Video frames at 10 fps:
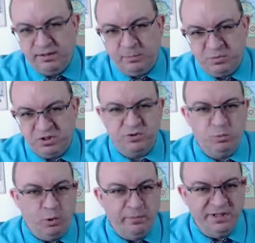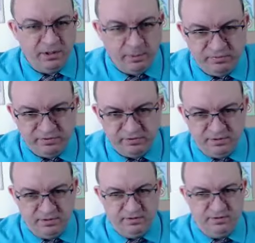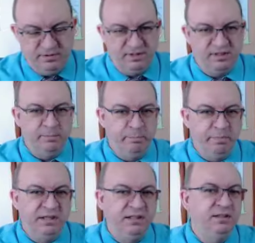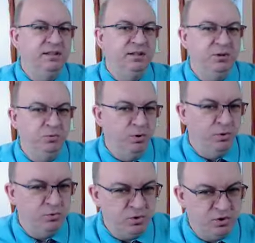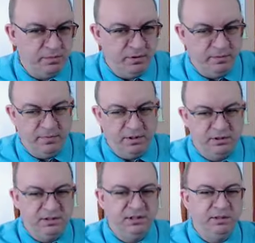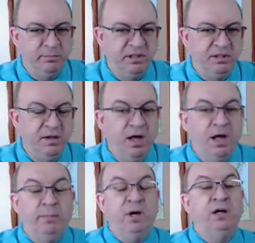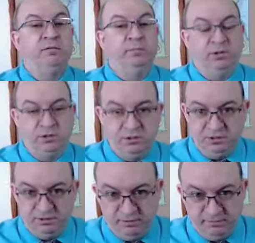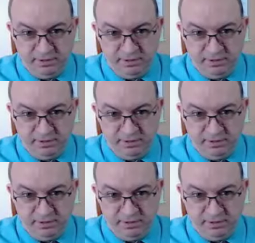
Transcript: I'm just warming up for the campaign, the new launch marketing campaign. I'm head of marketing of